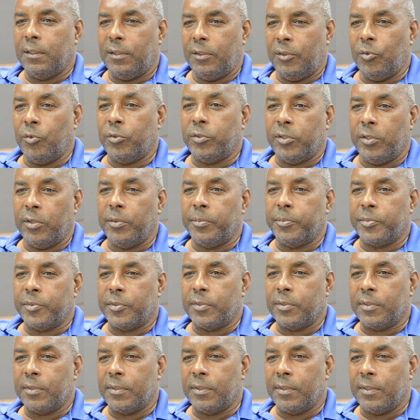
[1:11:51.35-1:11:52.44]
your
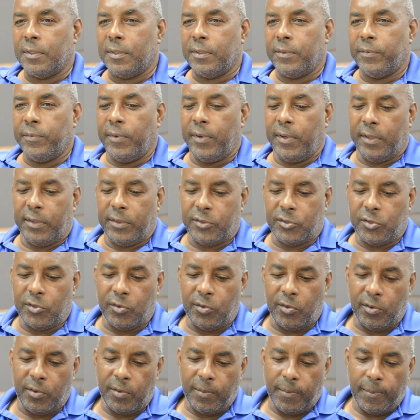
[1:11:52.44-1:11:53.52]
terms, right?
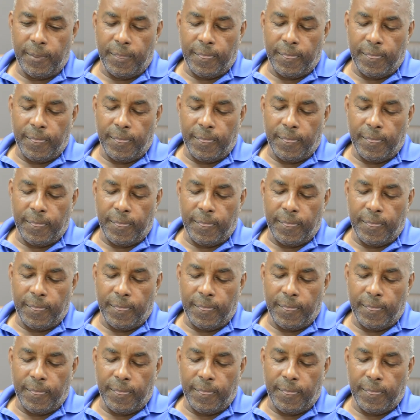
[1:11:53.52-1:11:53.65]
So